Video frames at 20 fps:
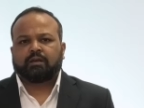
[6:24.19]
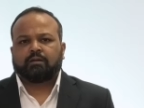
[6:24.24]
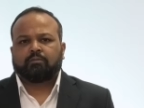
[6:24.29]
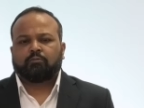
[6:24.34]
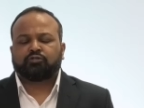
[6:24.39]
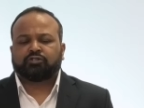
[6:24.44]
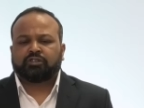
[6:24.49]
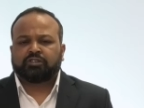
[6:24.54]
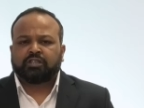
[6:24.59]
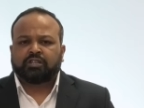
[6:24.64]

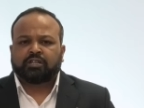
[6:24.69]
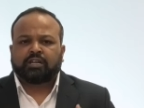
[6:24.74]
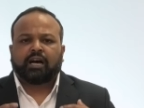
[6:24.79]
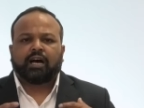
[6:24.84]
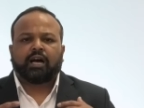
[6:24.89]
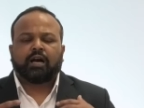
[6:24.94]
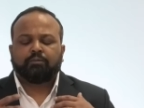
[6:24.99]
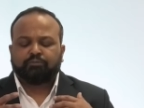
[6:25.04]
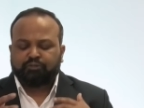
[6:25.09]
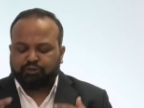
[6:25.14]
Because at the
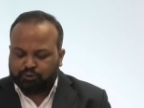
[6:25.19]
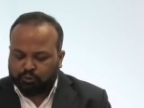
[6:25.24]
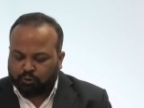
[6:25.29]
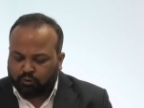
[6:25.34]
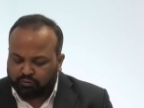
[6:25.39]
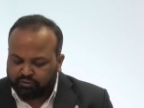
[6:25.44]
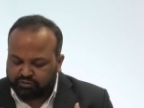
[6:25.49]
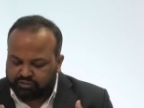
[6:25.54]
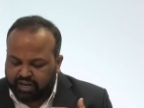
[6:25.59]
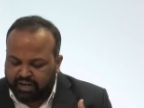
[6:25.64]
time
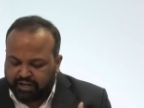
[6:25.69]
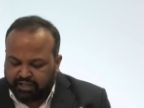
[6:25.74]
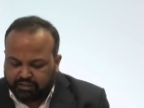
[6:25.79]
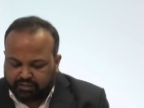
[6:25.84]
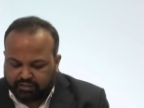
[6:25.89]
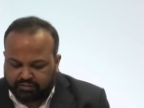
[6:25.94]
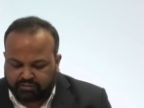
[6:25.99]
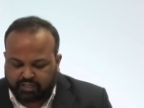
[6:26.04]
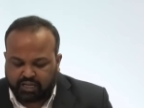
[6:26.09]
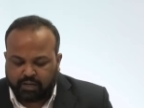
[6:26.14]
John was writing
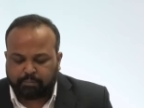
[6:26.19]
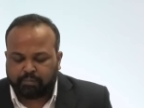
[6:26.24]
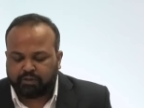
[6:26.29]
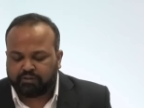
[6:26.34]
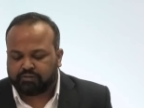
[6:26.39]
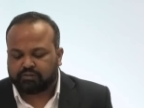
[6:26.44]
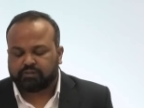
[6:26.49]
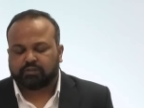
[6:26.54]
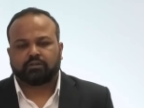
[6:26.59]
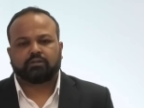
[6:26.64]
this
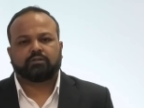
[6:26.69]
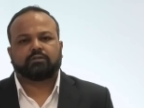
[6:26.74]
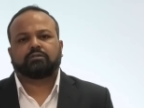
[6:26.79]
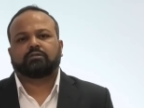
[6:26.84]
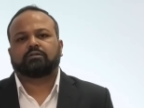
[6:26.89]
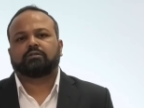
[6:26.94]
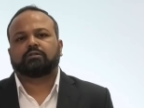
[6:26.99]
epistle,